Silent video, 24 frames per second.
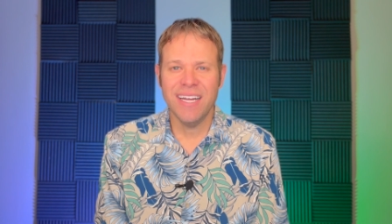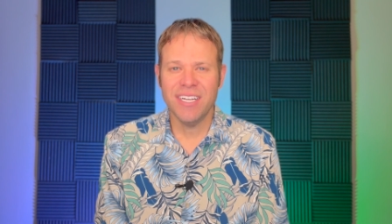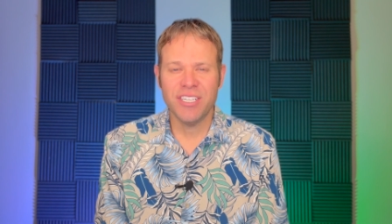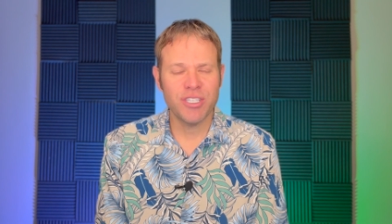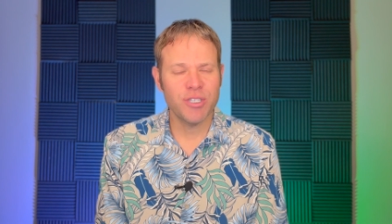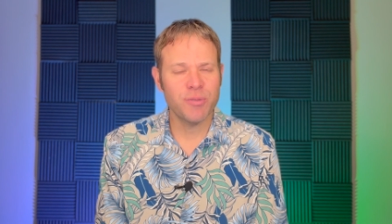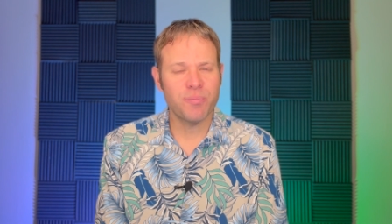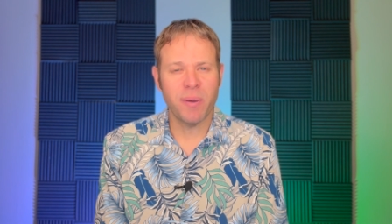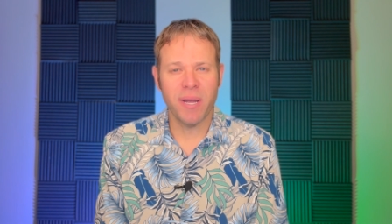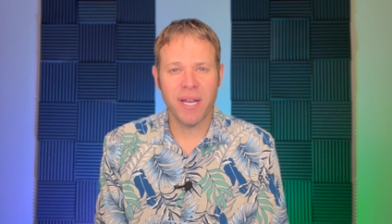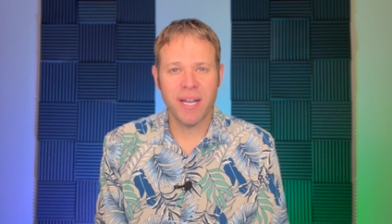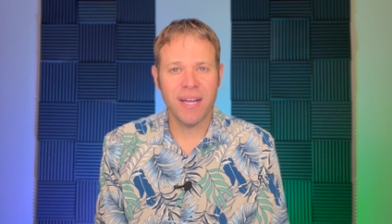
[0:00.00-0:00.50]
it's
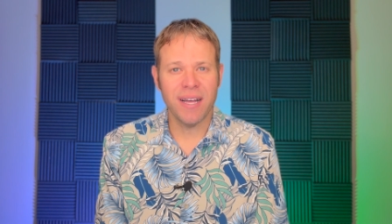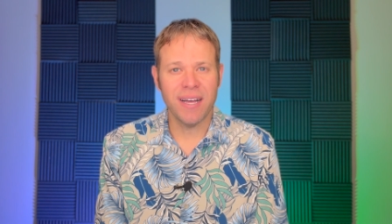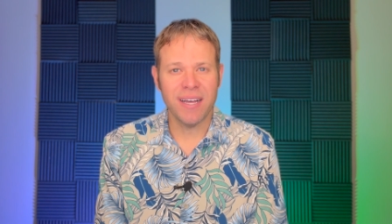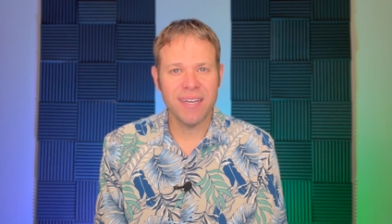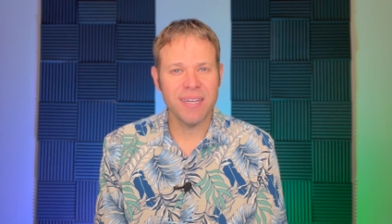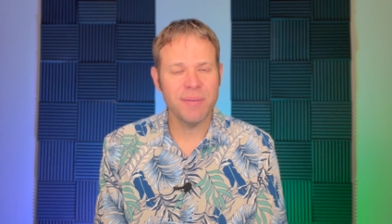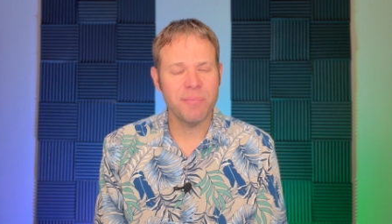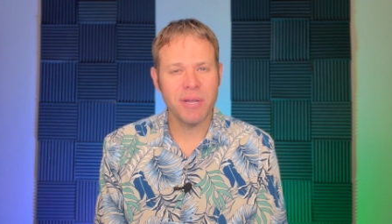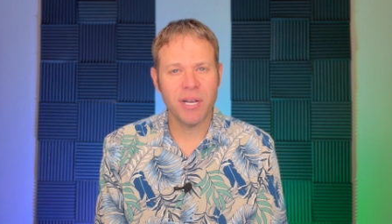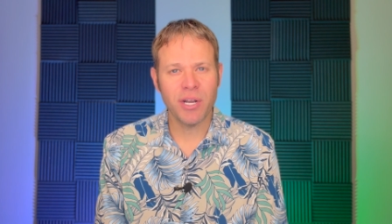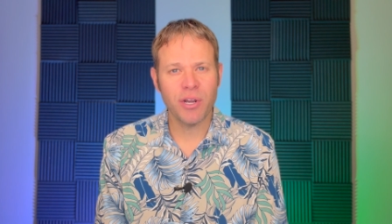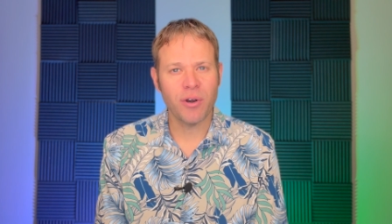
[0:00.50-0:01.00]
just been a
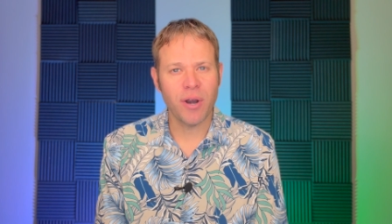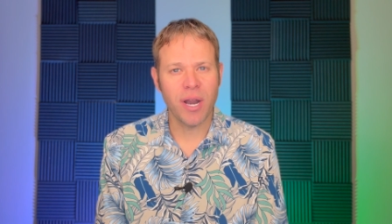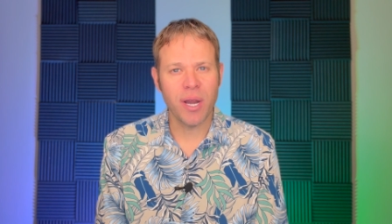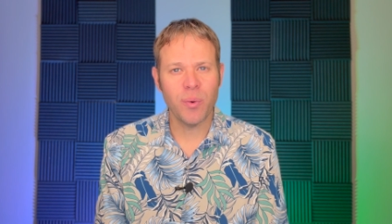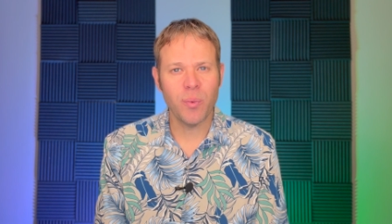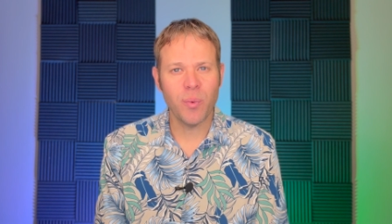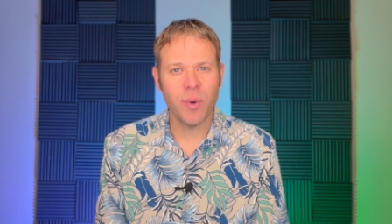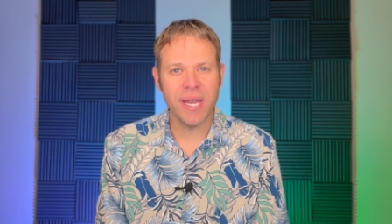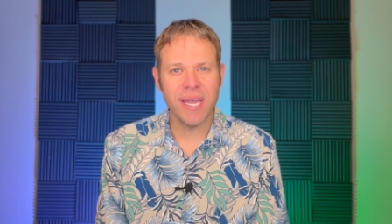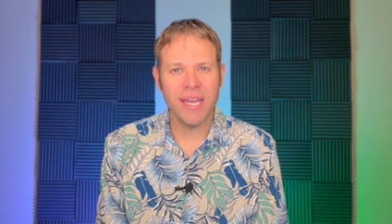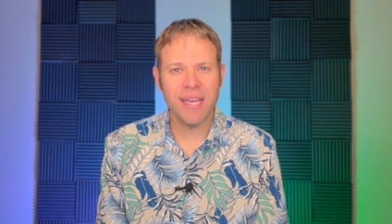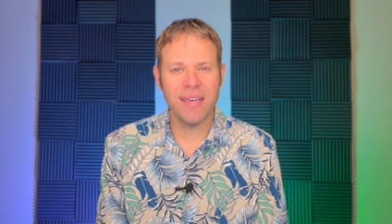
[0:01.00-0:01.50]
been a
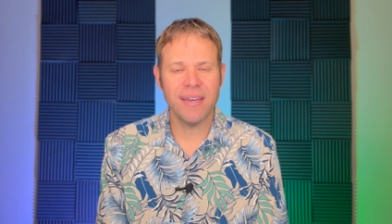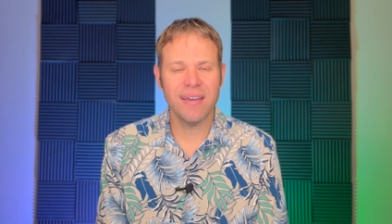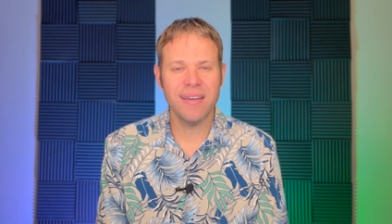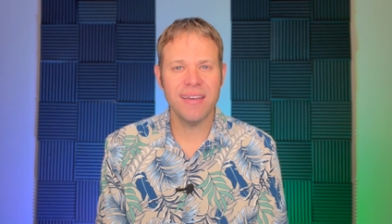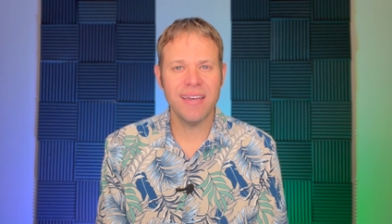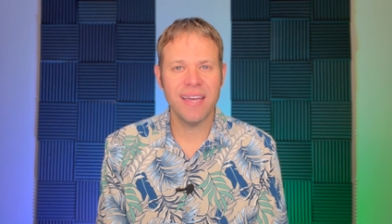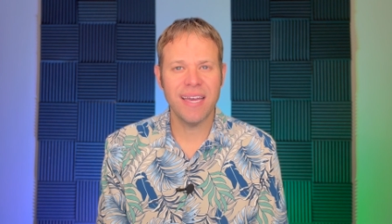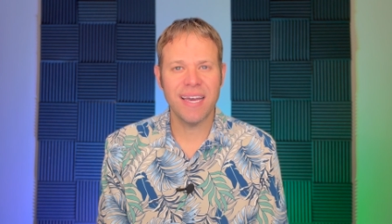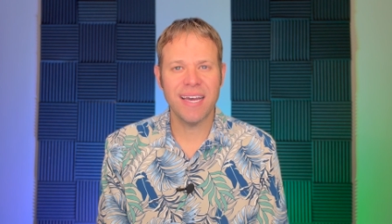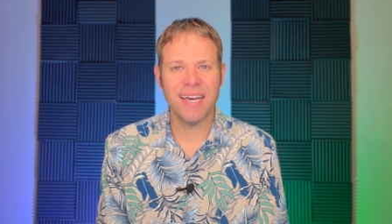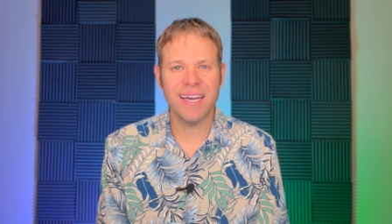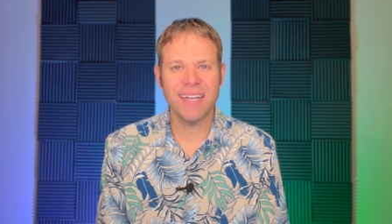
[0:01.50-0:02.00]
great
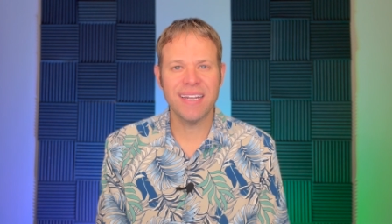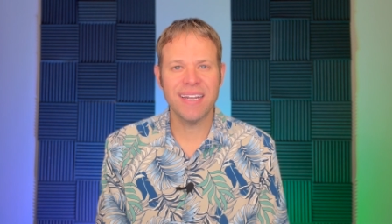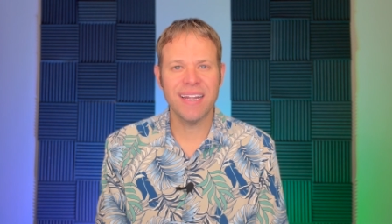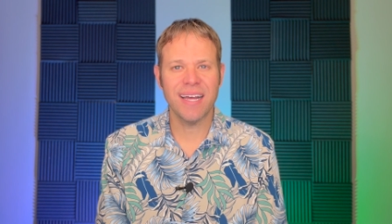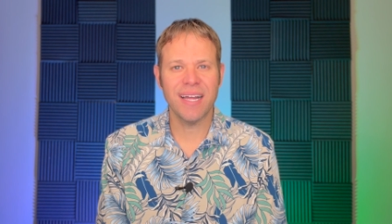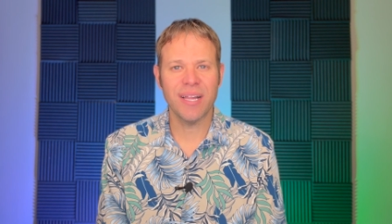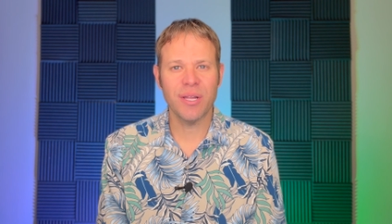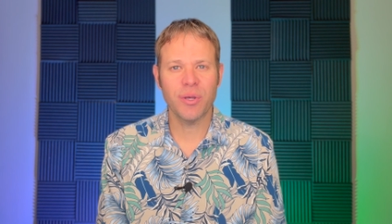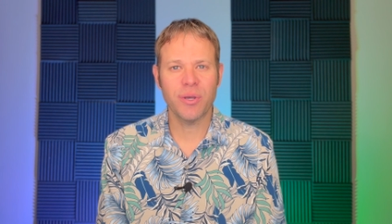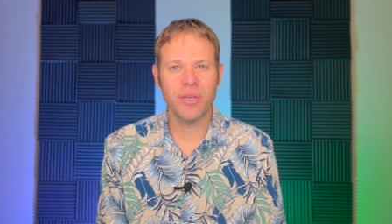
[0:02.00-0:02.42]
week, and uh,